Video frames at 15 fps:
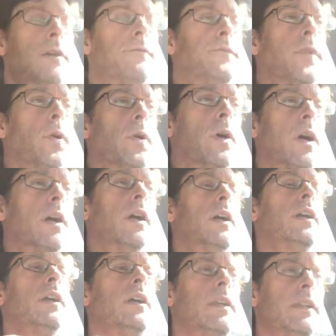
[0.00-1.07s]
for
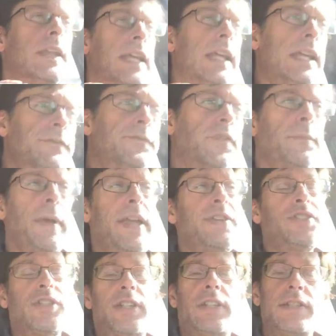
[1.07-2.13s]
the
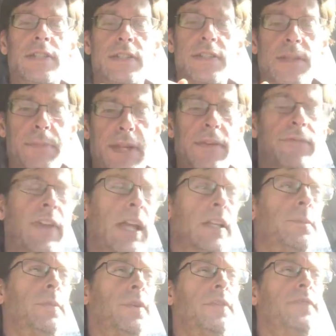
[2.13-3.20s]
information to be
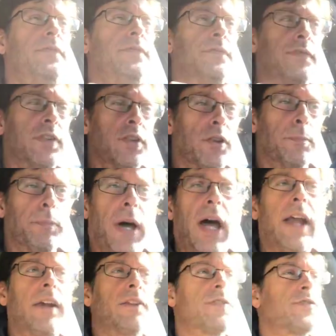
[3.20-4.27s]
available for your
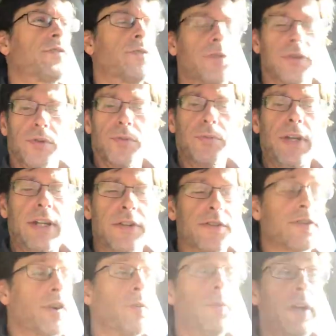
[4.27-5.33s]
buyers or your
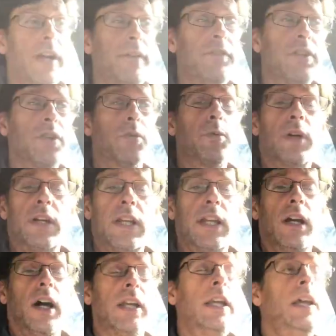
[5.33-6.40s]
readers or whatever you're
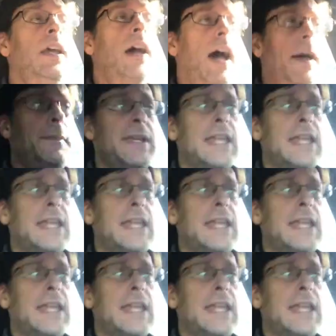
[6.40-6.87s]
working on. I'm an